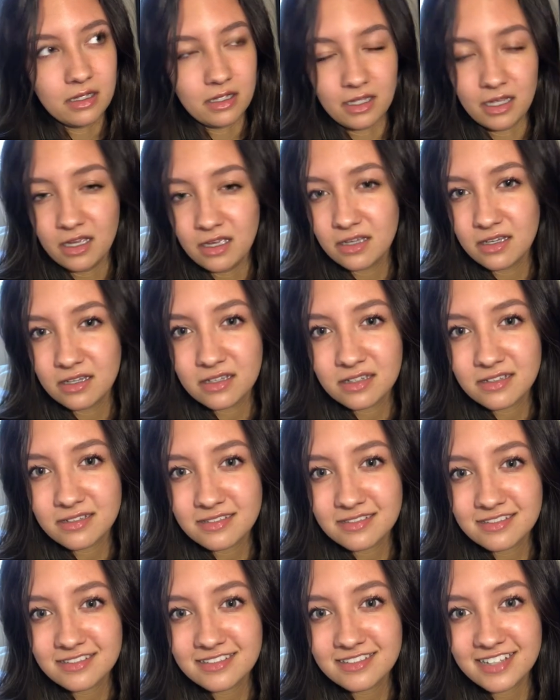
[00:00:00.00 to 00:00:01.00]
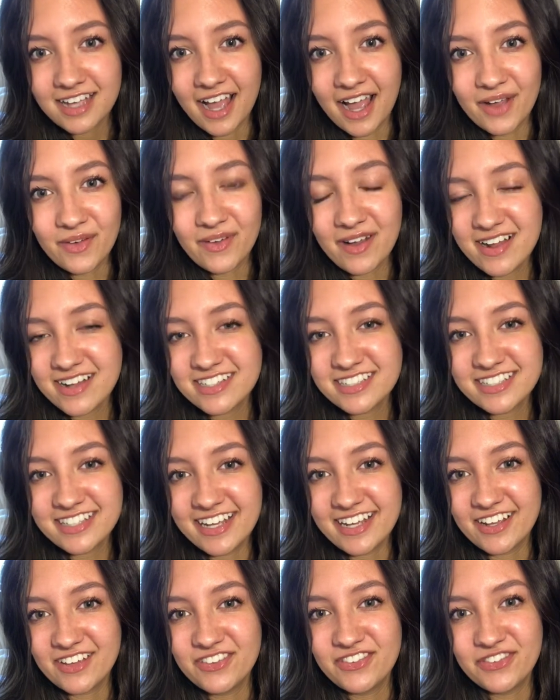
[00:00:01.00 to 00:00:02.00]
Yeah. I watch
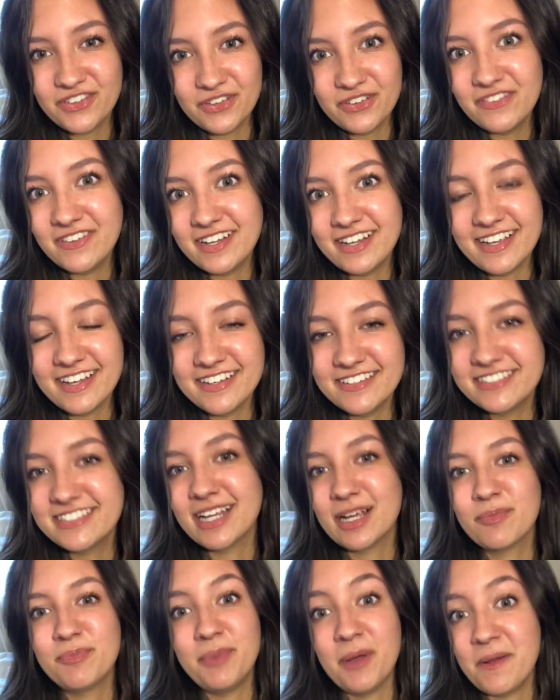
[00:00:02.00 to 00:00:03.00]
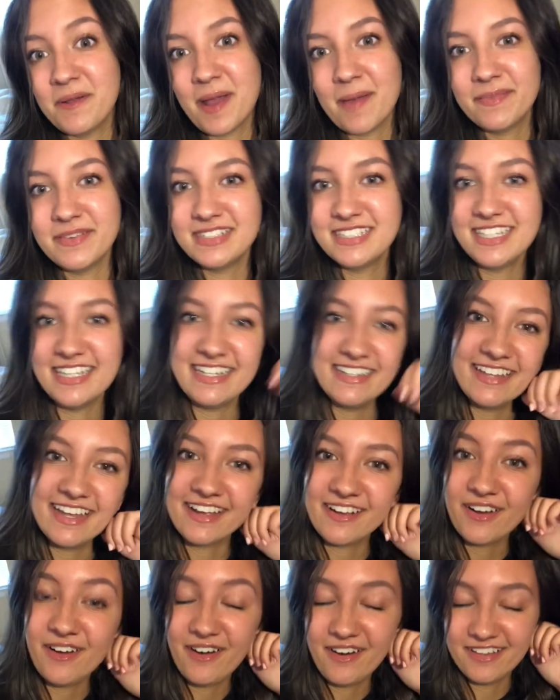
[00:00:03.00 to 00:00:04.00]
like food videos, like Bon Appetit,
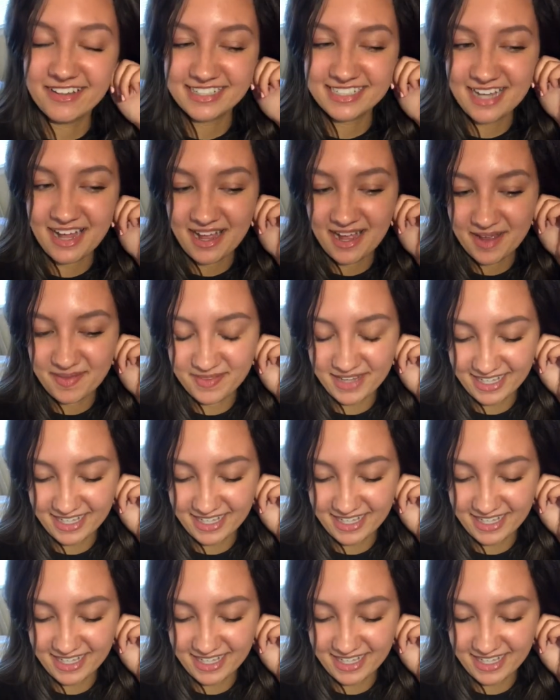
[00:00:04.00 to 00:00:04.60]
like all the time.